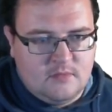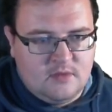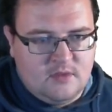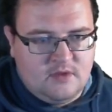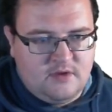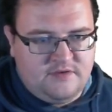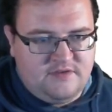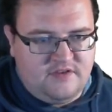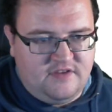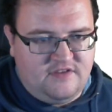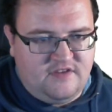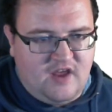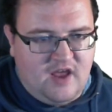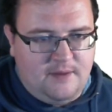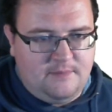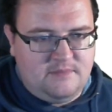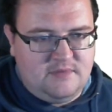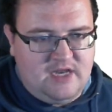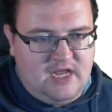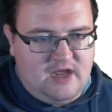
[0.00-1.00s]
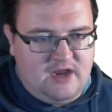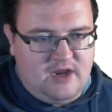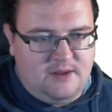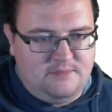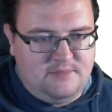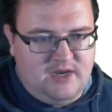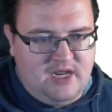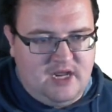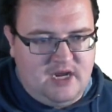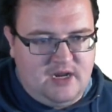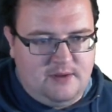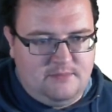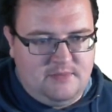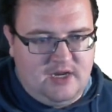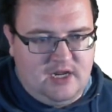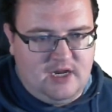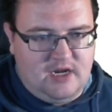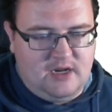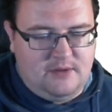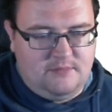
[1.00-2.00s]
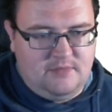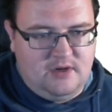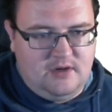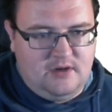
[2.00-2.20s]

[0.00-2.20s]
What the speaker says: Because it's up, down, up, down, up, down, up.